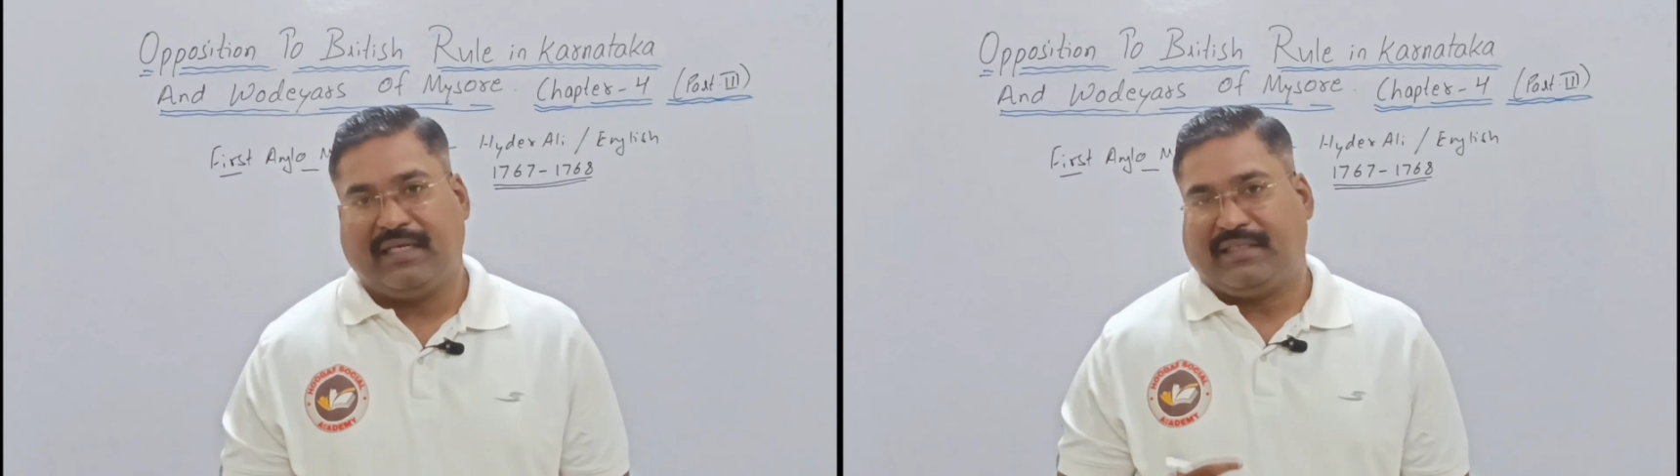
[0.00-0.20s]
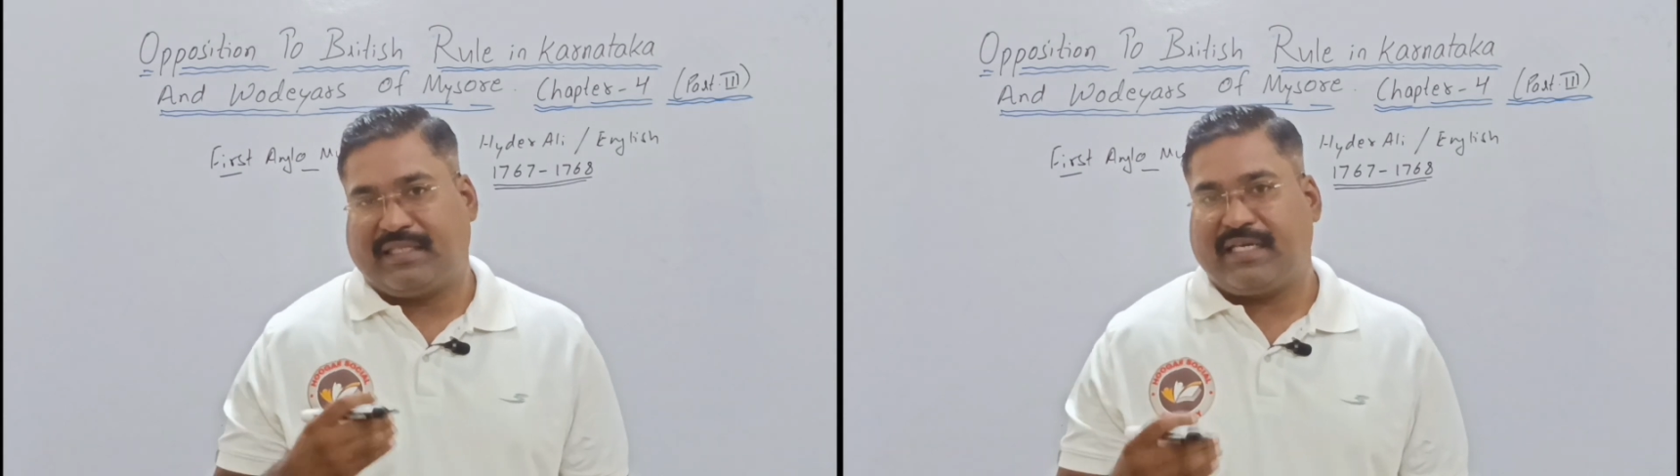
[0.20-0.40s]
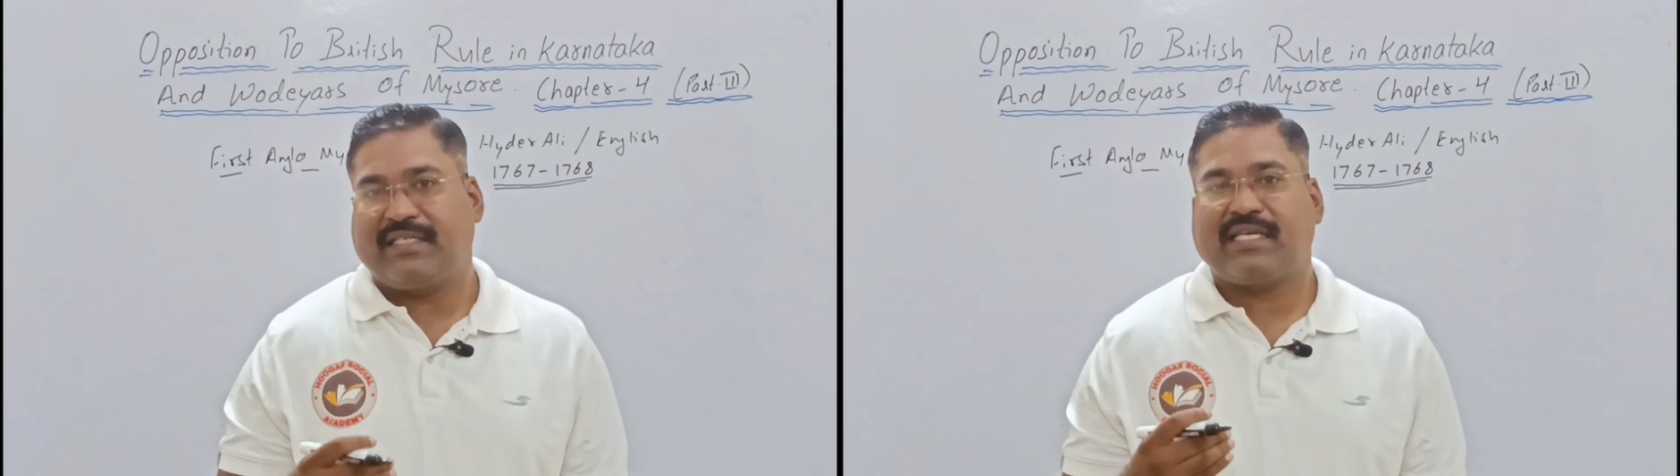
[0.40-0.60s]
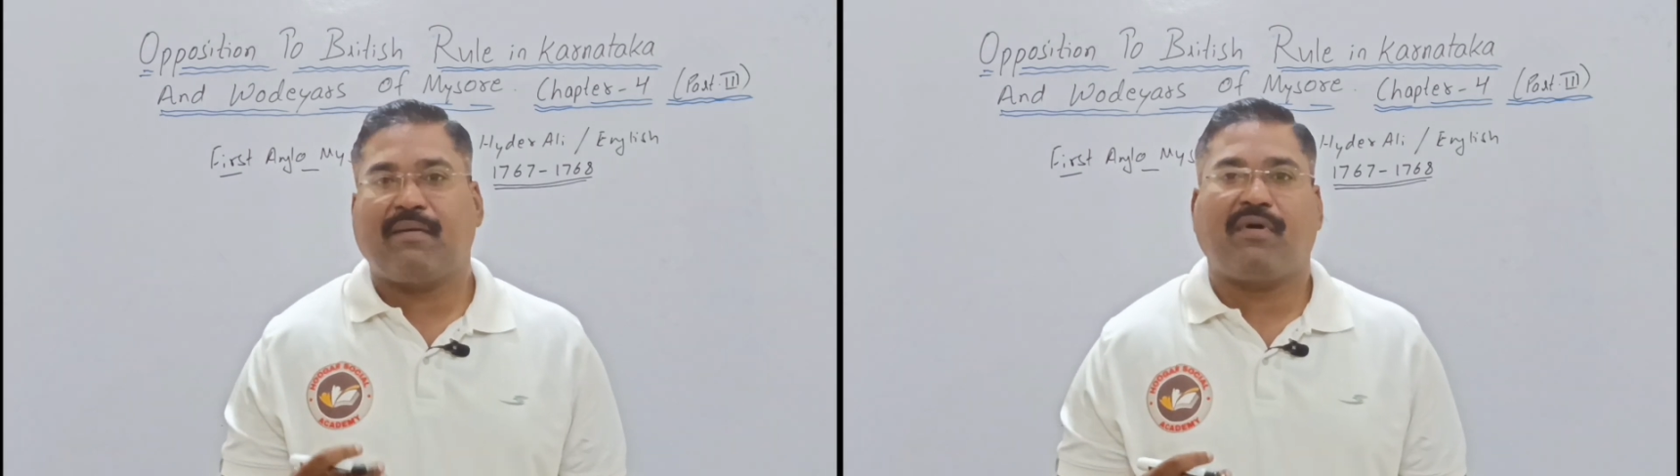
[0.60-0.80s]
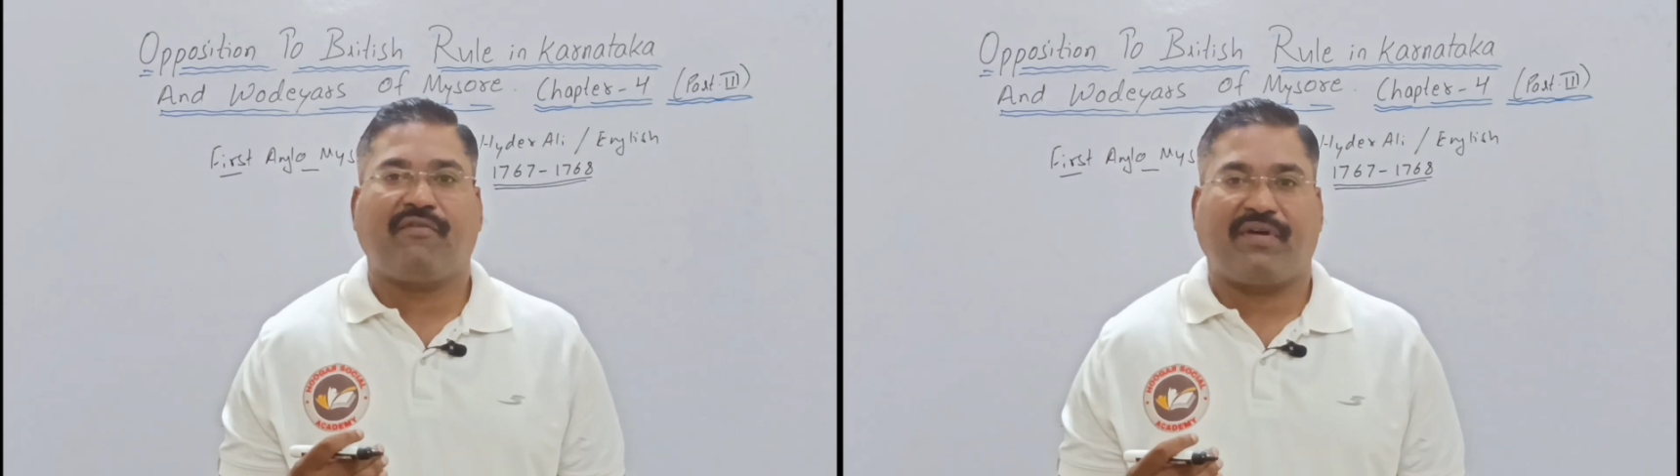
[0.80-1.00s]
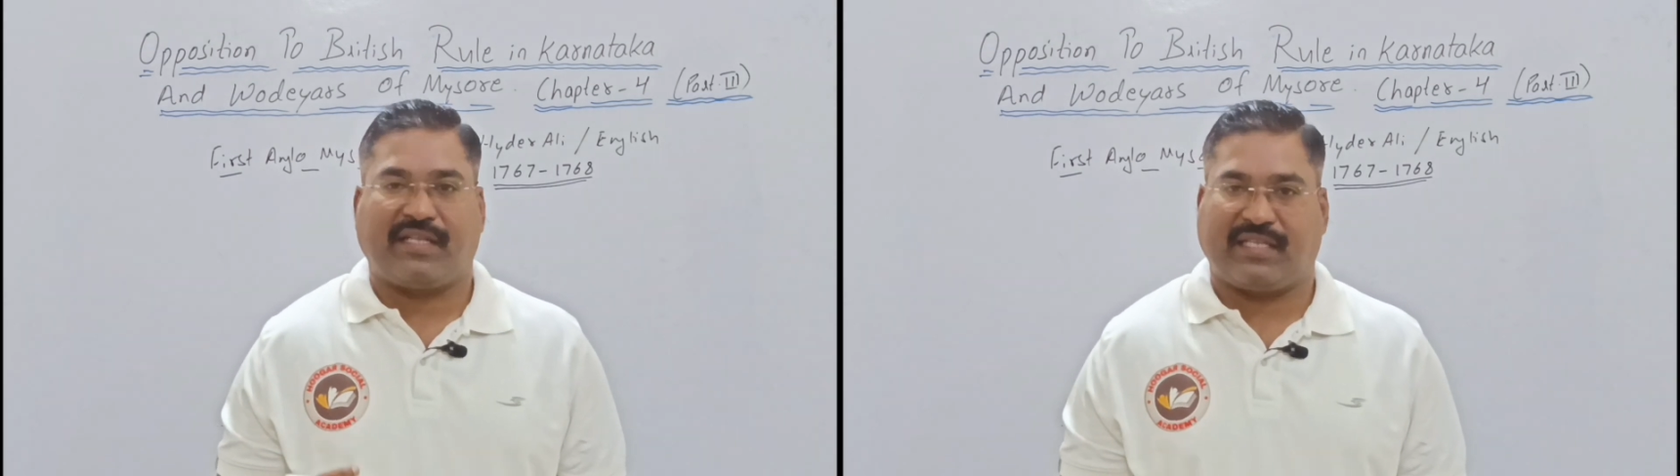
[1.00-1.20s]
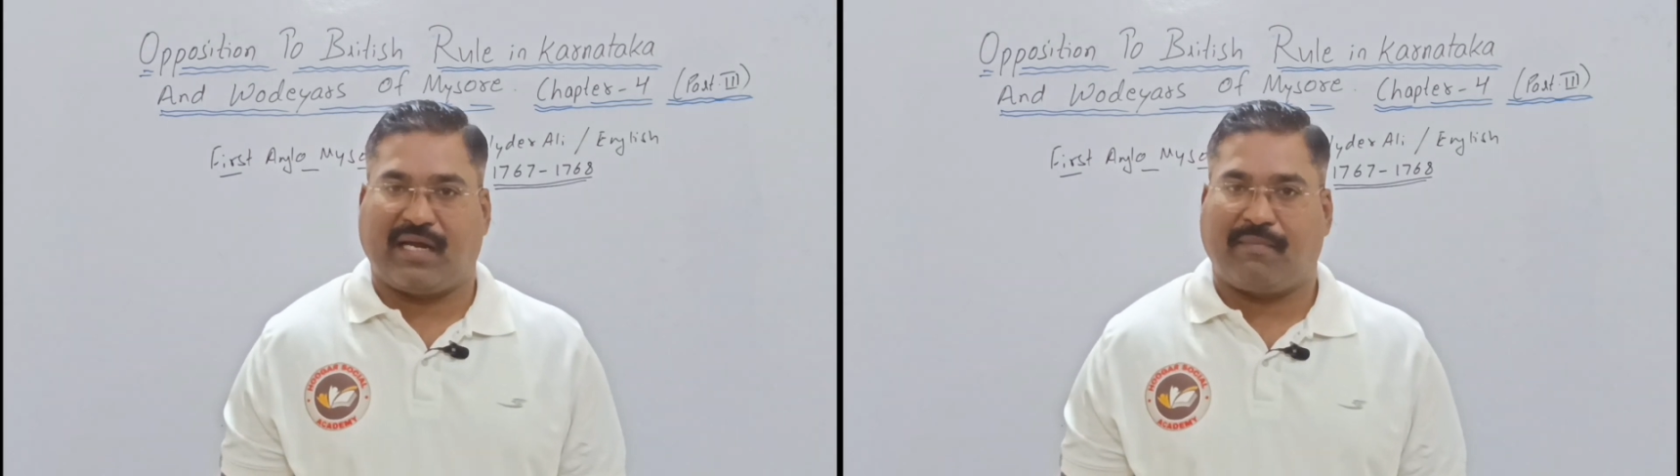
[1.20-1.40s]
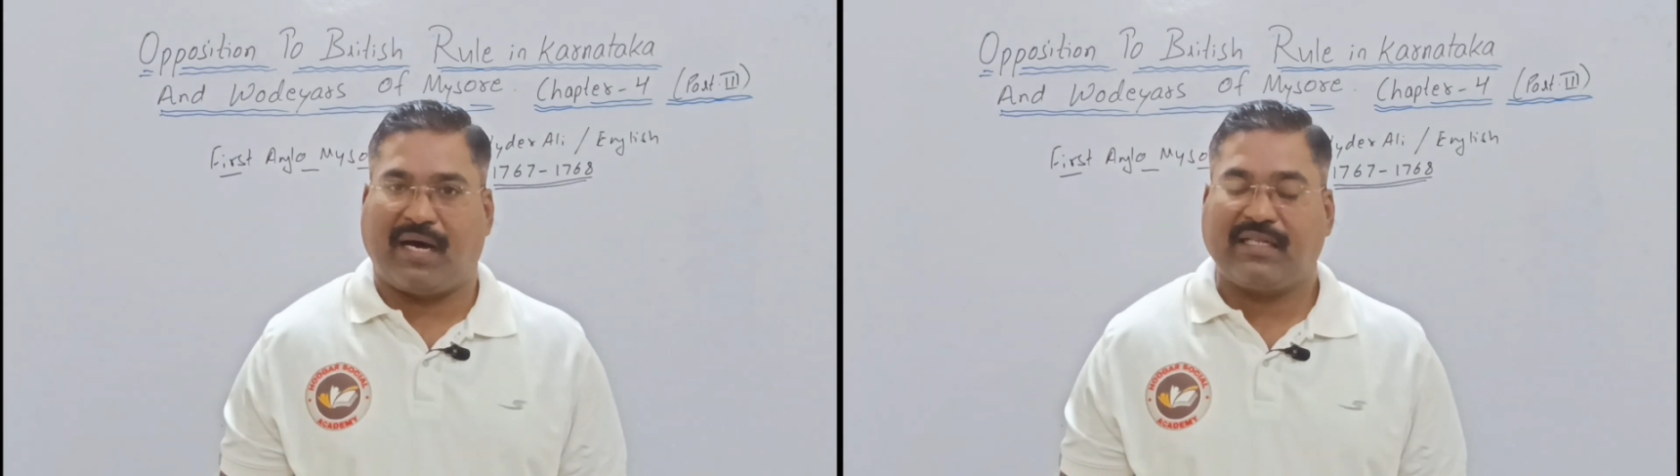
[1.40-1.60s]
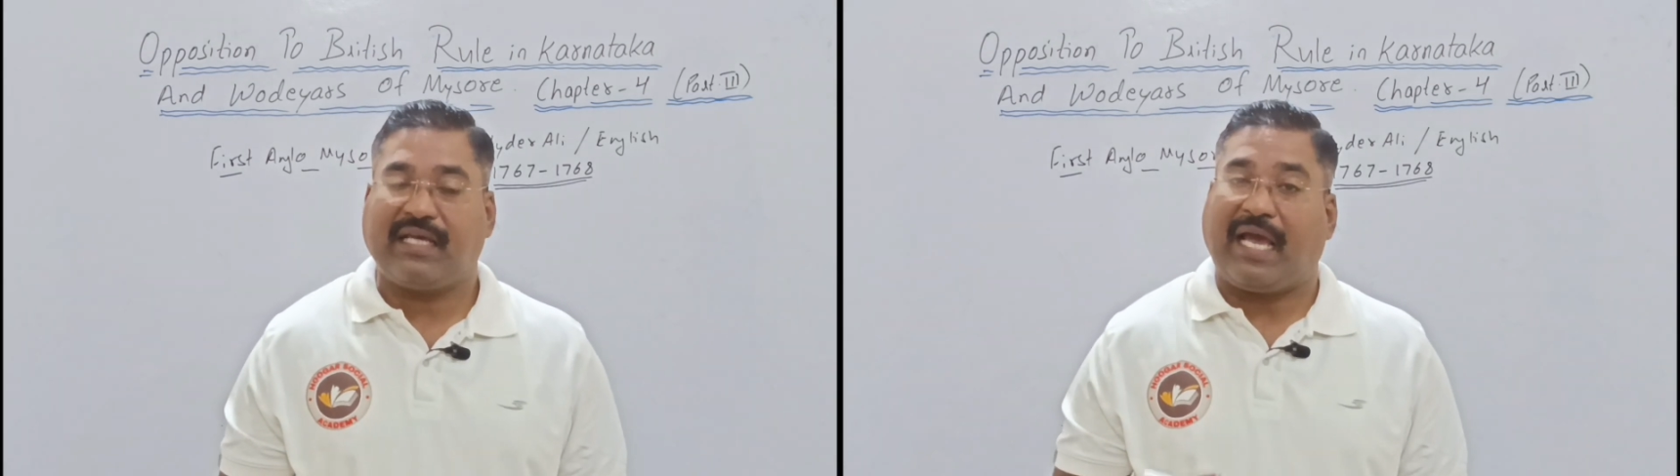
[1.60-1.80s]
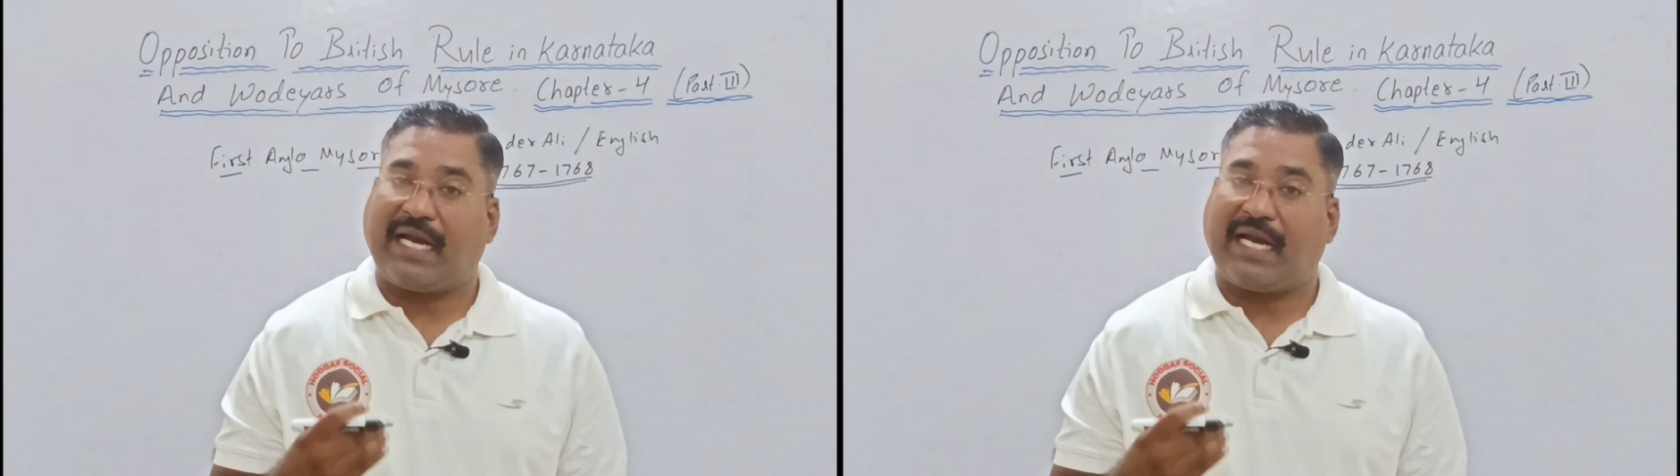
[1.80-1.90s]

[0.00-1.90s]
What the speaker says: The Nizam of Hyderabad